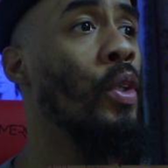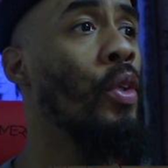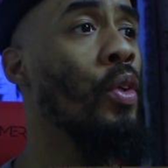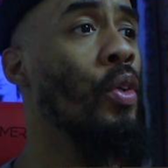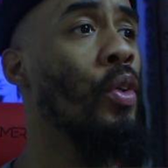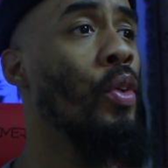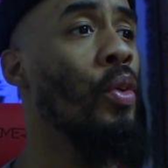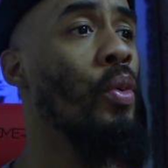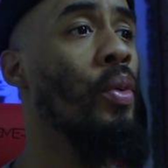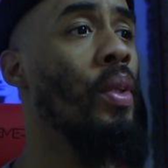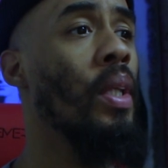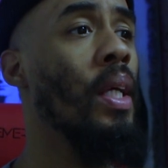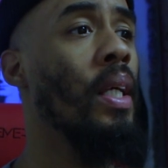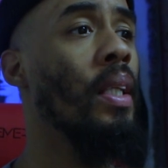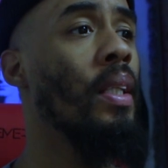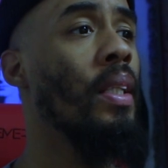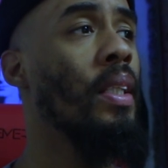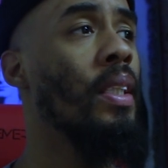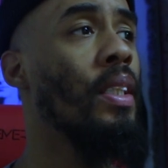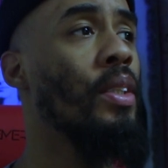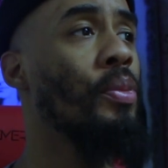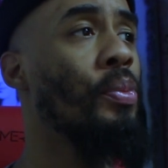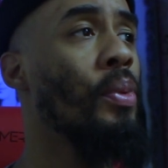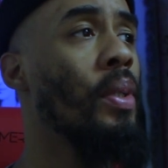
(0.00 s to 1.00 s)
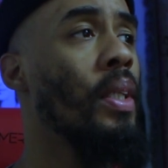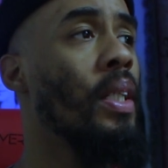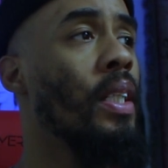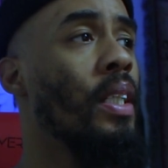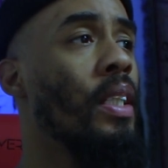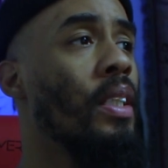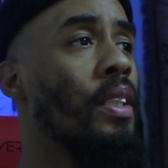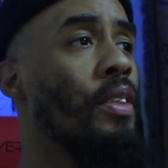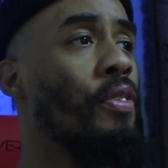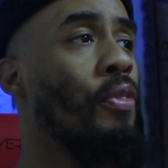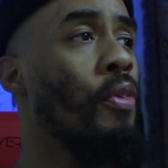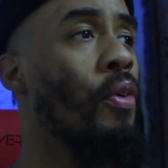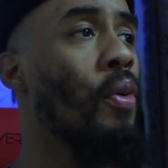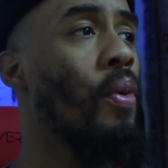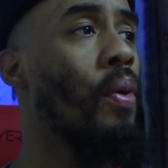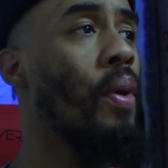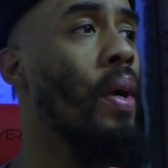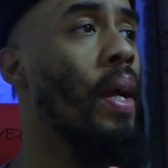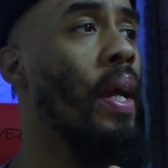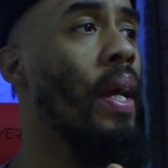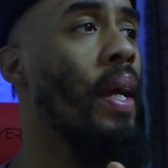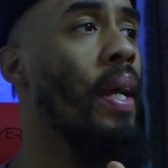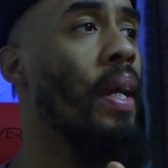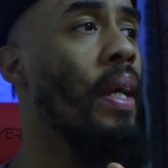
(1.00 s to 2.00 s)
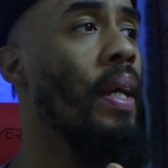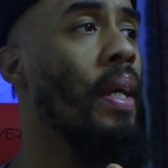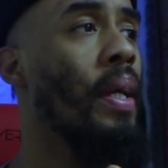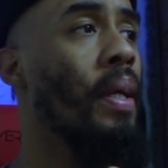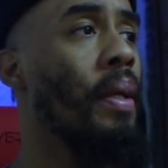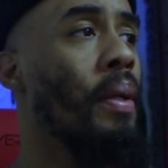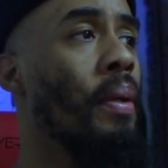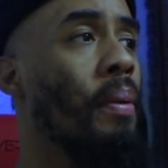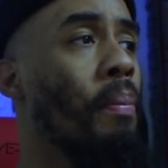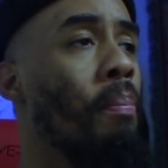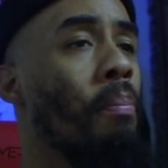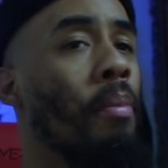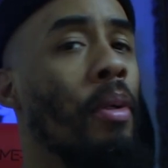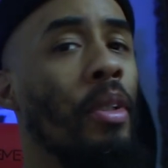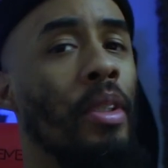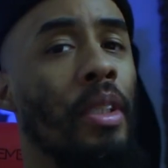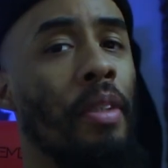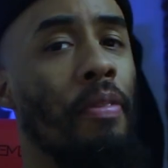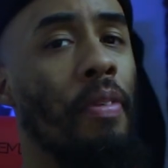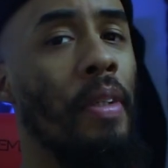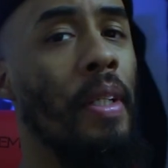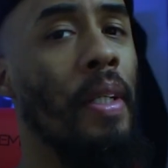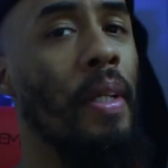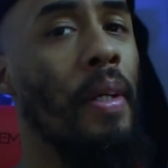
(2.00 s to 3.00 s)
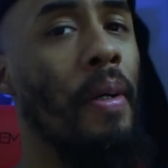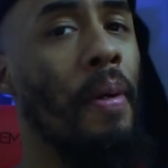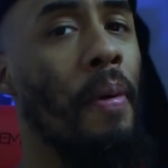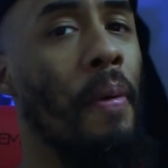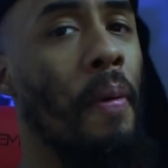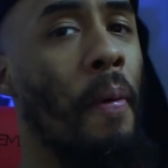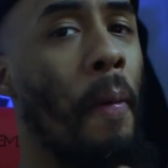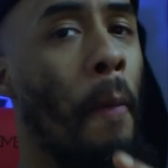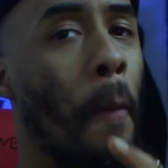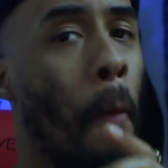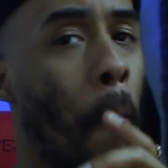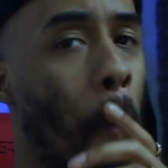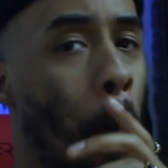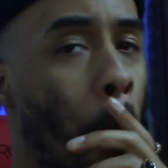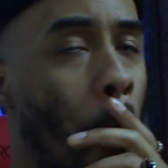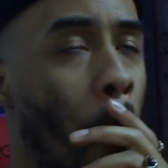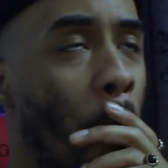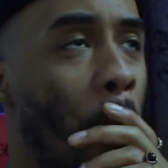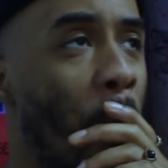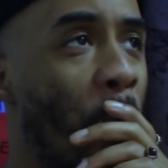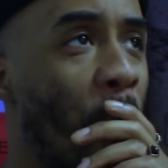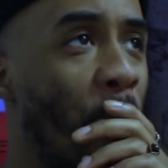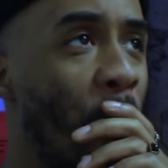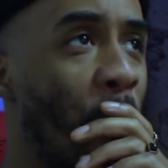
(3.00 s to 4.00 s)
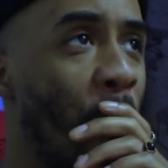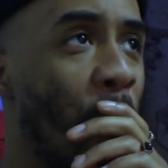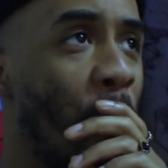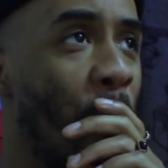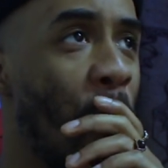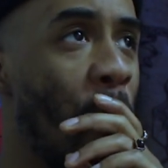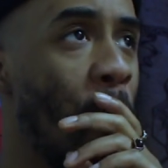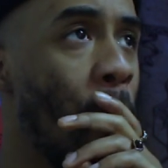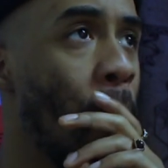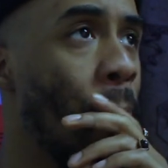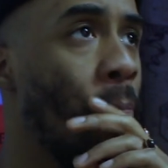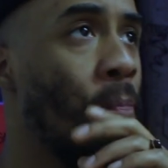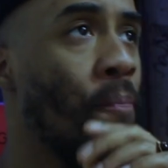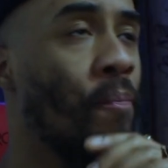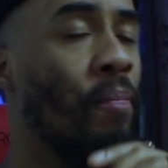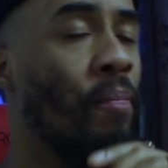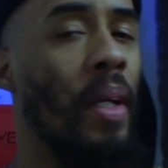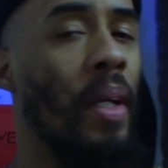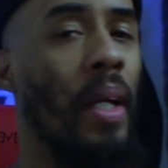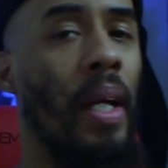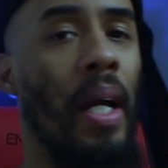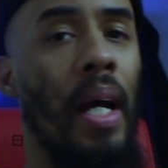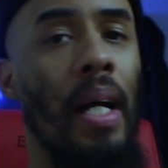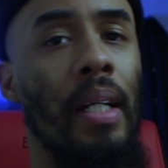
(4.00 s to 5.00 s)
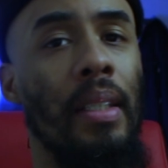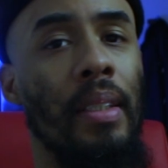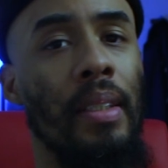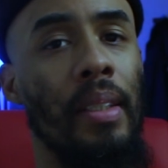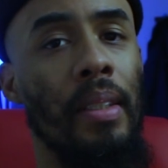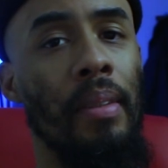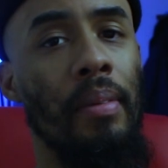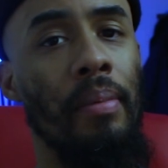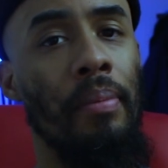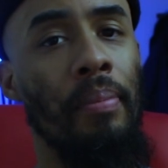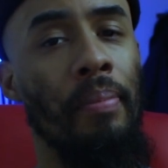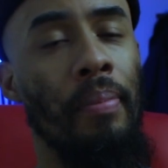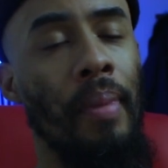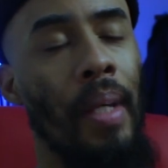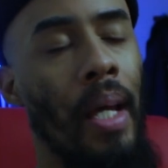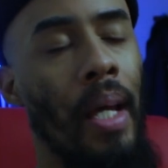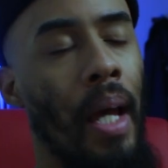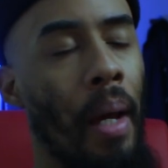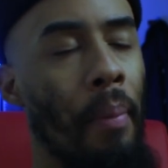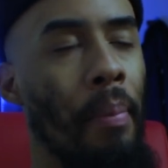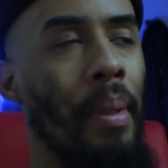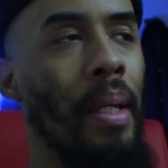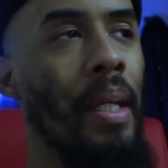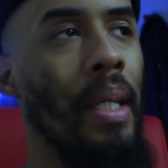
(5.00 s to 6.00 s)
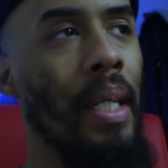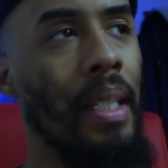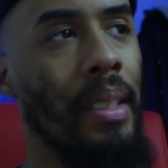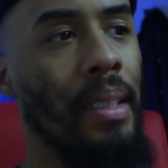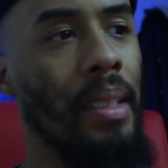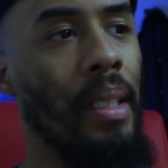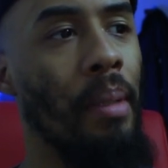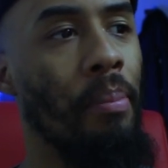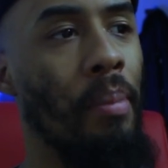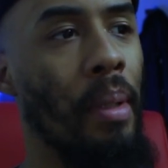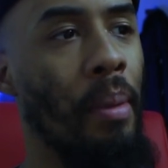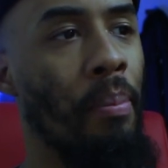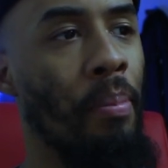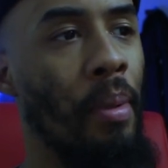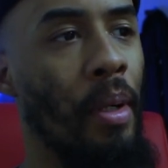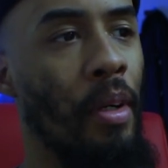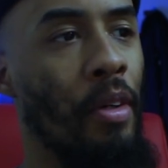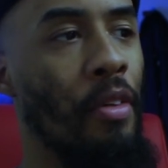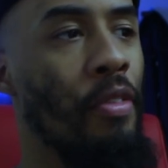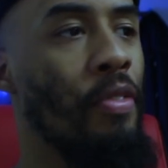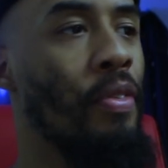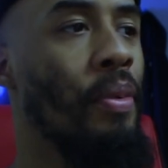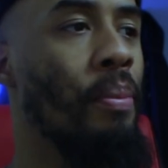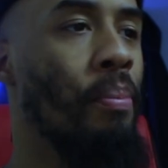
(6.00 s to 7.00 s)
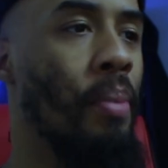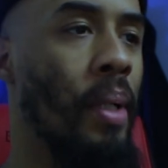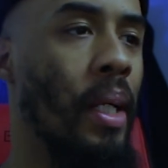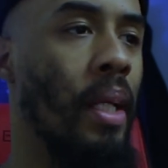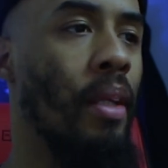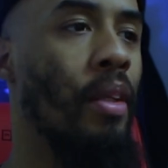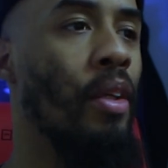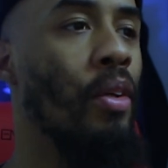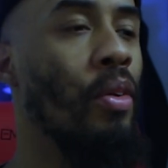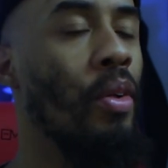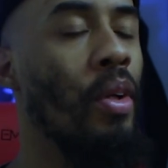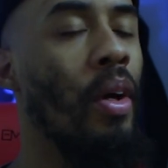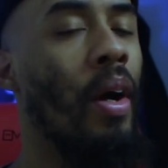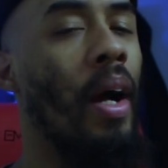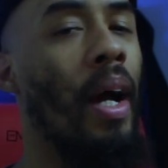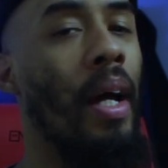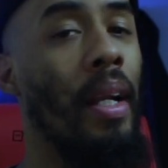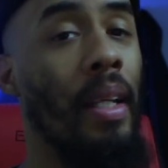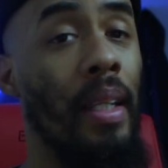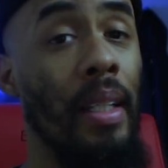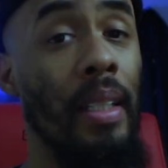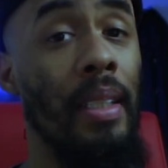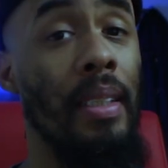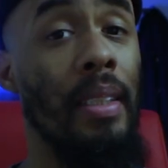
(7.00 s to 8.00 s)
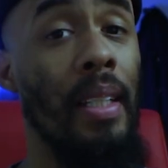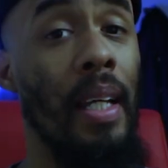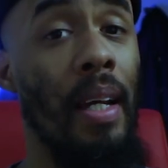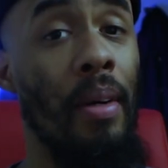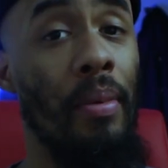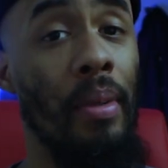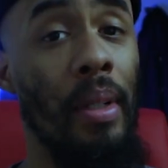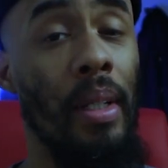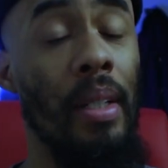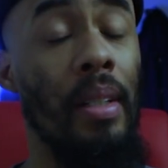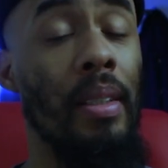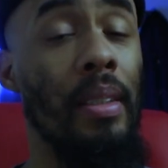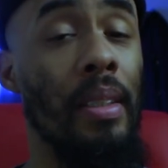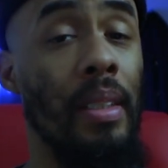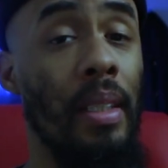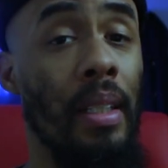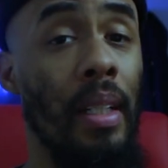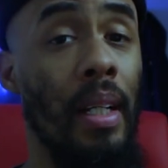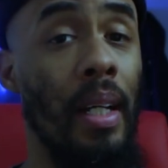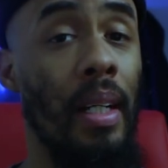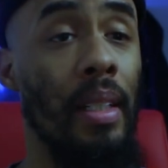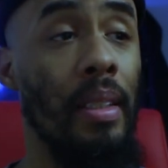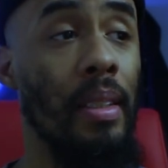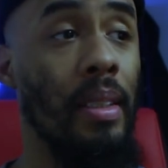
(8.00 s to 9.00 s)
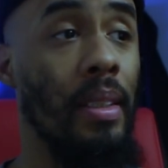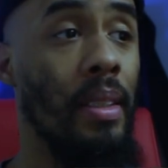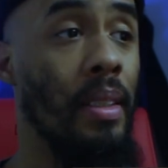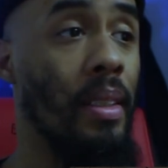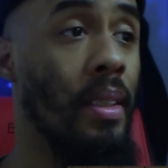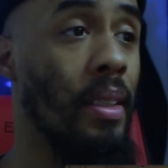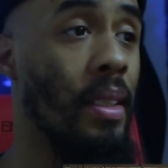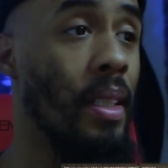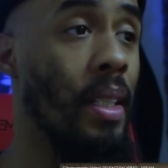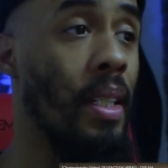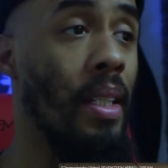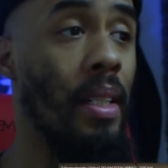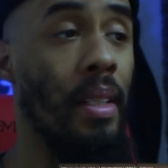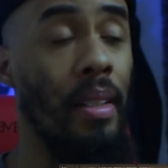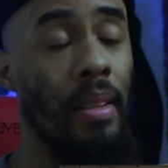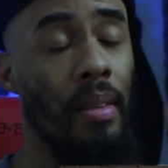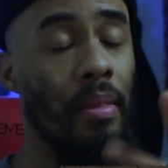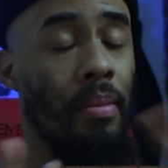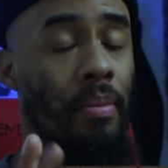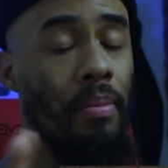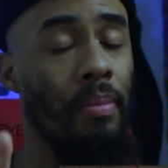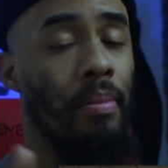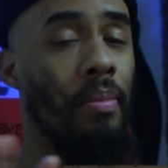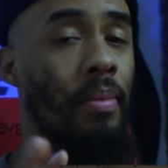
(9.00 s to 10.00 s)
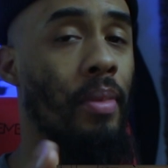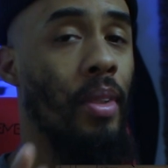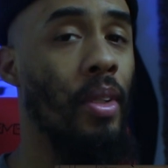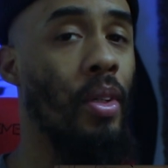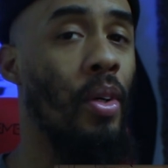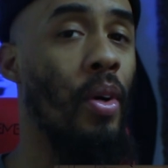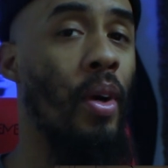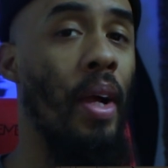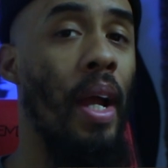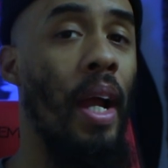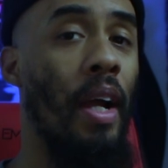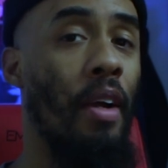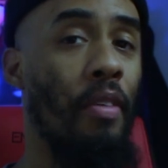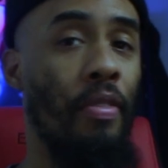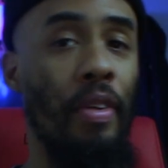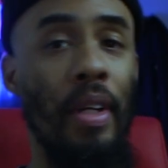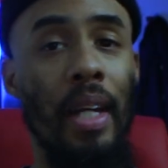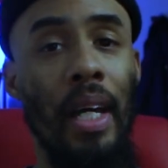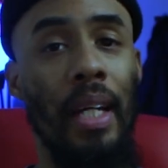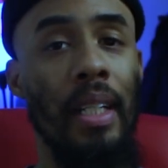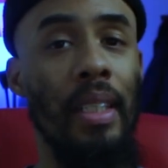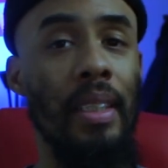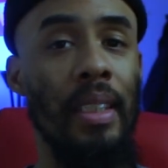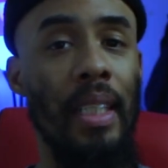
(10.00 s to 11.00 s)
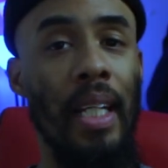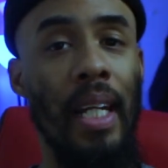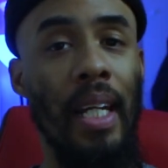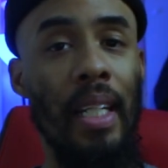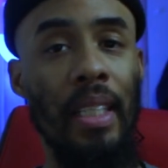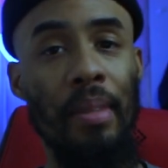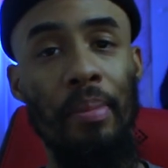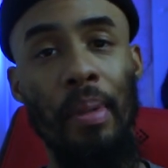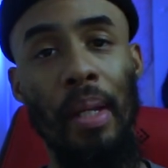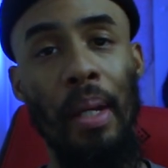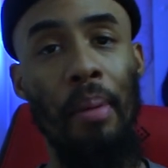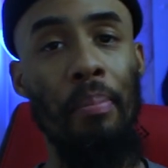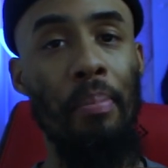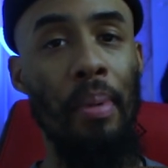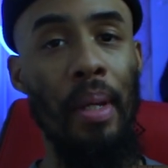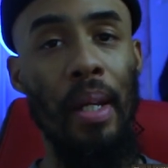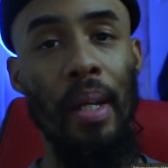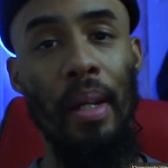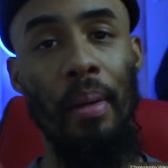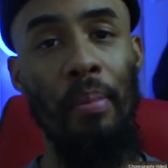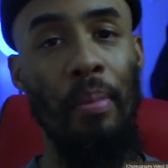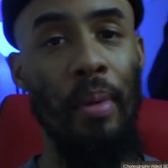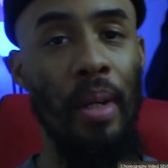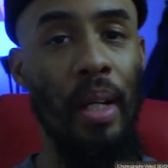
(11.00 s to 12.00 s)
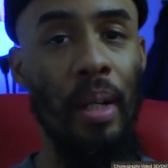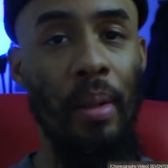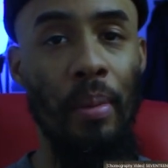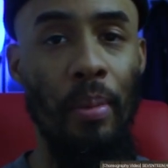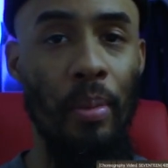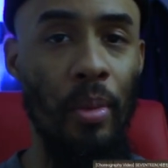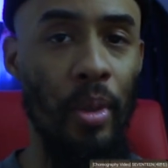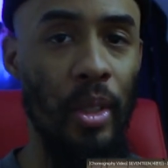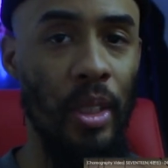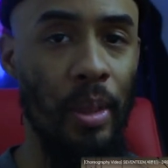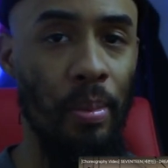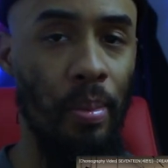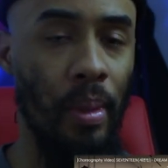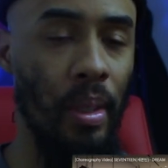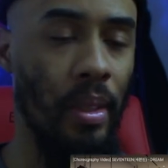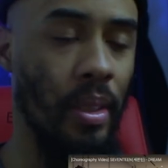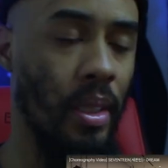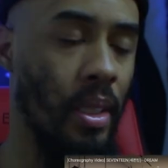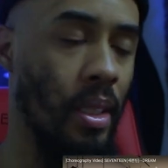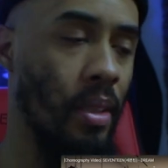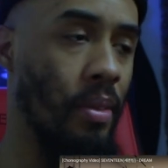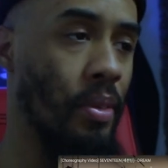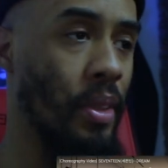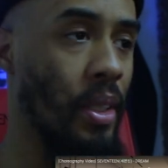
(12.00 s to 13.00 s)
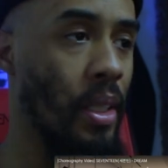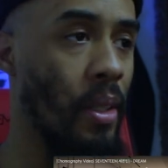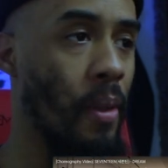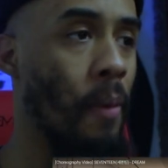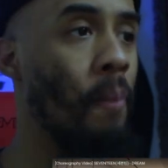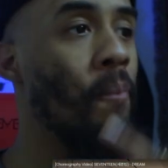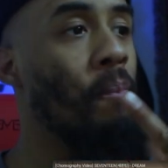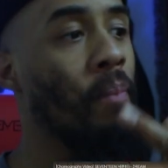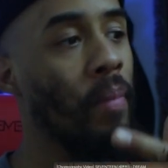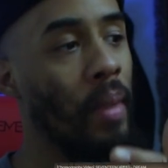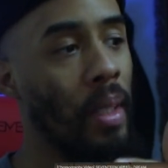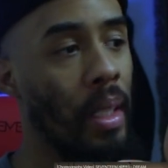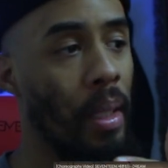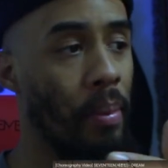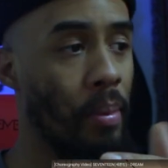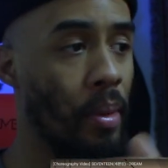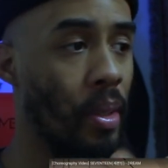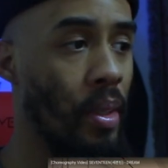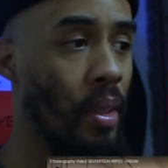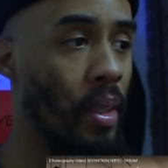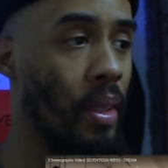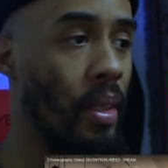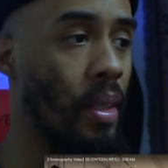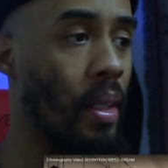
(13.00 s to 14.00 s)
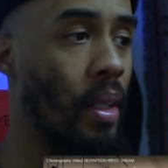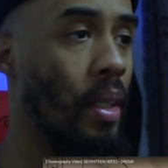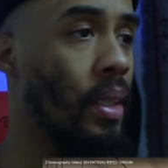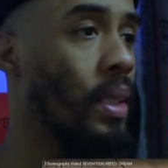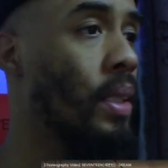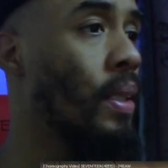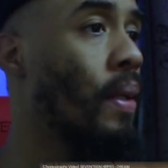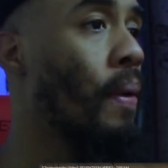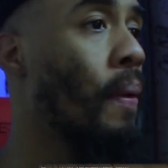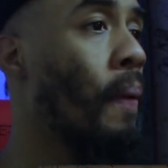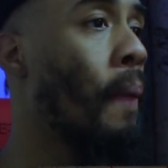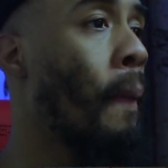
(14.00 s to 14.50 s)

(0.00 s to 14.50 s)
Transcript: Do you think this was for a music video or concert? I mean, yes, it could be both, but you know how to get down when it comes to the concerts. Choreography kind of change, make it bigger, make it more explosive. So let me know your thoughts.